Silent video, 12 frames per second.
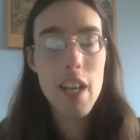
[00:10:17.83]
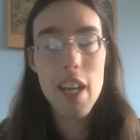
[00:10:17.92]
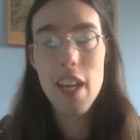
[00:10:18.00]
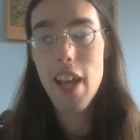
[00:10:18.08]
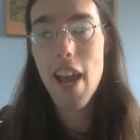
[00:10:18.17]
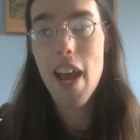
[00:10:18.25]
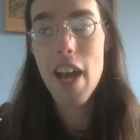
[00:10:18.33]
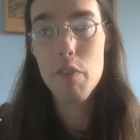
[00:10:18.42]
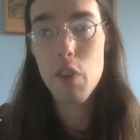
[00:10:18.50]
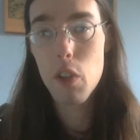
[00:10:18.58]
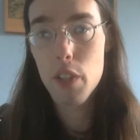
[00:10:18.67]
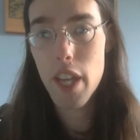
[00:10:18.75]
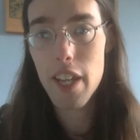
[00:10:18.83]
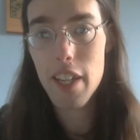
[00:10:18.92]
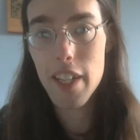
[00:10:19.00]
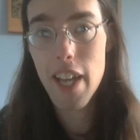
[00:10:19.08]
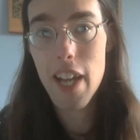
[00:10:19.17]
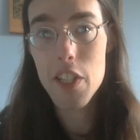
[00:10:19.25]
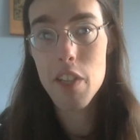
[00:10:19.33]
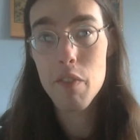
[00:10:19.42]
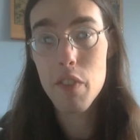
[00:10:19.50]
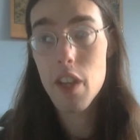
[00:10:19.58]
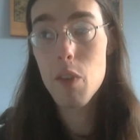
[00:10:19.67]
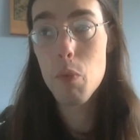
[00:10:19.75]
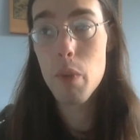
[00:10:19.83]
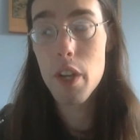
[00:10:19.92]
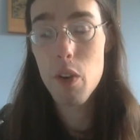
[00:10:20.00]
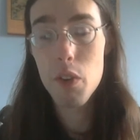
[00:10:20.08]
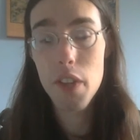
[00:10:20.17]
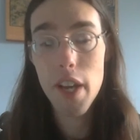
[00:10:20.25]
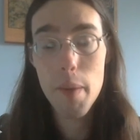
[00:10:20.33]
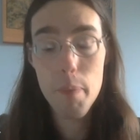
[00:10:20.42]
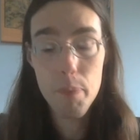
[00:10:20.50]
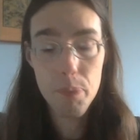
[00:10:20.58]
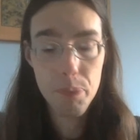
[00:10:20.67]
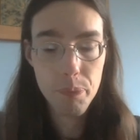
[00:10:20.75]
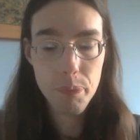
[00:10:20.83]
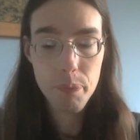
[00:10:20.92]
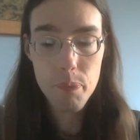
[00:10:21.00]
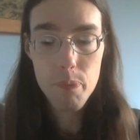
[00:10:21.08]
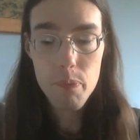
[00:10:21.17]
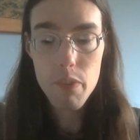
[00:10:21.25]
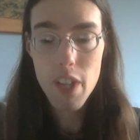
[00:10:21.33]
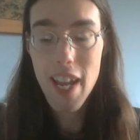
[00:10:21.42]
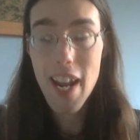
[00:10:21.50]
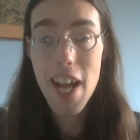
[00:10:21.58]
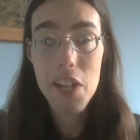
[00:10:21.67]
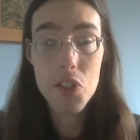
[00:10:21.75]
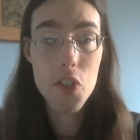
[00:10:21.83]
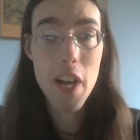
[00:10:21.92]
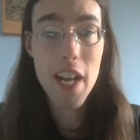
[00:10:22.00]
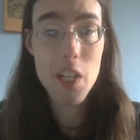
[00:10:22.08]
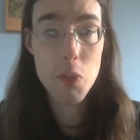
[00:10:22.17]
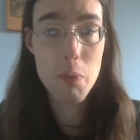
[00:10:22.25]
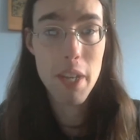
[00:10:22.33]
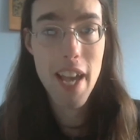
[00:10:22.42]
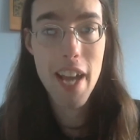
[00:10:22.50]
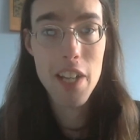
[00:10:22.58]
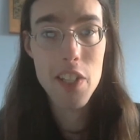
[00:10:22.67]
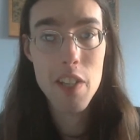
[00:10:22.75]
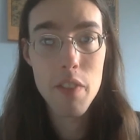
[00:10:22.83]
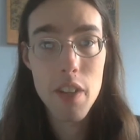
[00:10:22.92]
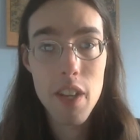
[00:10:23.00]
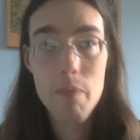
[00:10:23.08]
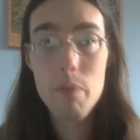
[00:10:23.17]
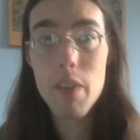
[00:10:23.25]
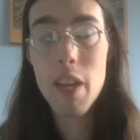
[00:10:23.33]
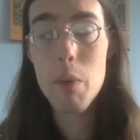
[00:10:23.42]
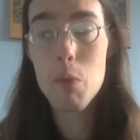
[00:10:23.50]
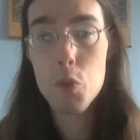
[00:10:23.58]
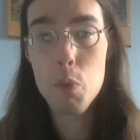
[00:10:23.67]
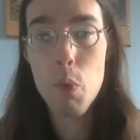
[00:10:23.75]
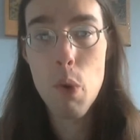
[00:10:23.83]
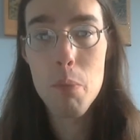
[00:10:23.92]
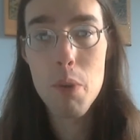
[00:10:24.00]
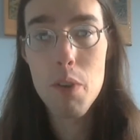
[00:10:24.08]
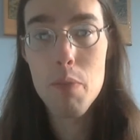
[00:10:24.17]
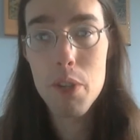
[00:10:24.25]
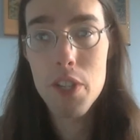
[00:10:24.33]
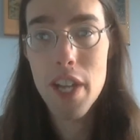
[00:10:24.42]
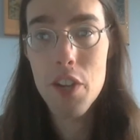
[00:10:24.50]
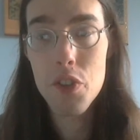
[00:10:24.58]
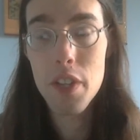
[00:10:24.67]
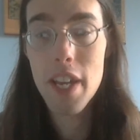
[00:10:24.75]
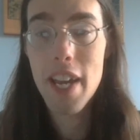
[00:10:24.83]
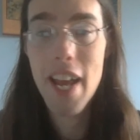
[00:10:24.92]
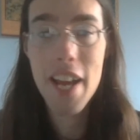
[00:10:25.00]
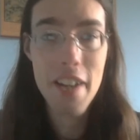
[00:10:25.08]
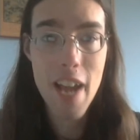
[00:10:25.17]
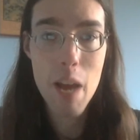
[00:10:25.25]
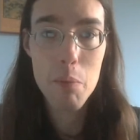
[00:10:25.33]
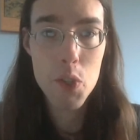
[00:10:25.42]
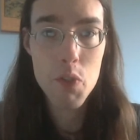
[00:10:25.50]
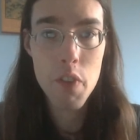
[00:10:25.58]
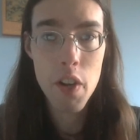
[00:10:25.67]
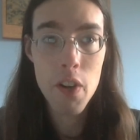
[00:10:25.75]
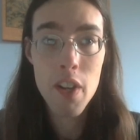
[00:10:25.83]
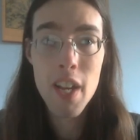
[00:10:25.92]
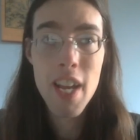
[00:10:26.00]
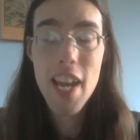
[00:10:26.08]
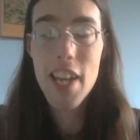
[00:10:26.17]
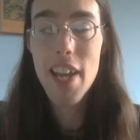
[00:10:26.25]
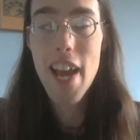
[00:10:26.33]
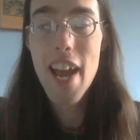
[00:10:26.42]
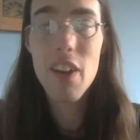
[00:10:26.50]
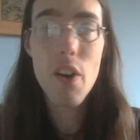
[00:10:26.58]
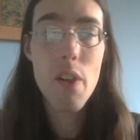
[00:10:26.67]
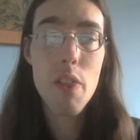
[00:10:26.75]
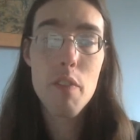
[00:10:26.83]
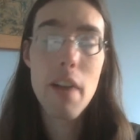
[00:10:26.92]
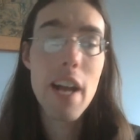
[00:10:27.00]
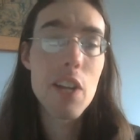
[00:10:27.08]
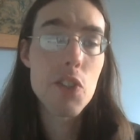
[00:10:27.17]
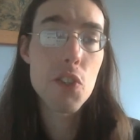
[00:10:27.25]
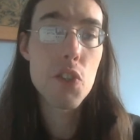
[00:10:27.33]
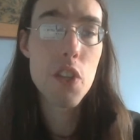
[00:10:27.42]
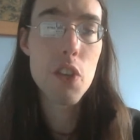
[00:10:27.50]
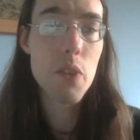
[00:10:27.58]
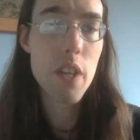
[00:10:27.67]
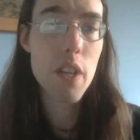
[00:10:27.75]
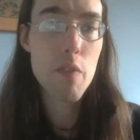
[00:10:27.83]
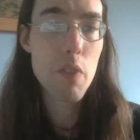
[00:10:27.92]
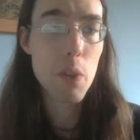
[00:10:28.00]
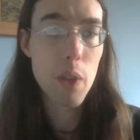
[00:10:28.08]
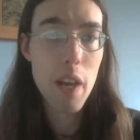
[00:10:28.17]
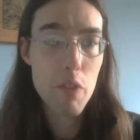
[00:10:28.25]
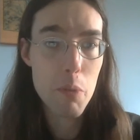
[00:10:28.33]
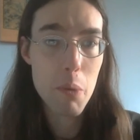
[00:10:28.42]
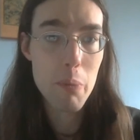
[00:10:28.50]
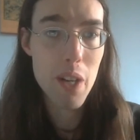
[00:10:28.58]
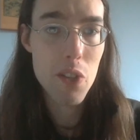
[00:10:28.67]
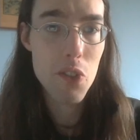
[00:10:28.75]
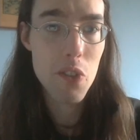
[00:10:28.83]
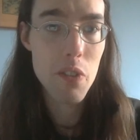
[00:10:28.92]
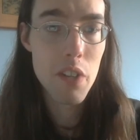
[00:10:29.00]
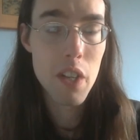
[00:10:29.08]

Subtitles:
It had volcanic activity, we know that. It had seismic activity. It was warmer, potentially. It had an atmosphere. It had all the facets that you need for life to be present.